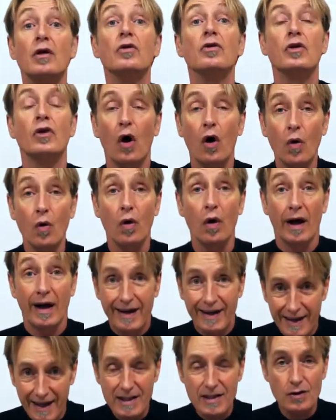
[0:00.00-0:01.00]
No,
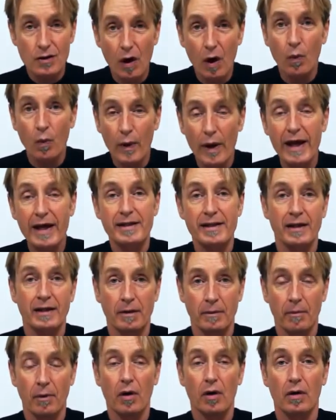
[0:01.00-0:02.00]
let's not wait
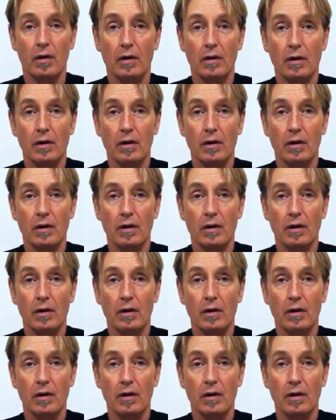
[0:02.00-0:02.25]
anymore.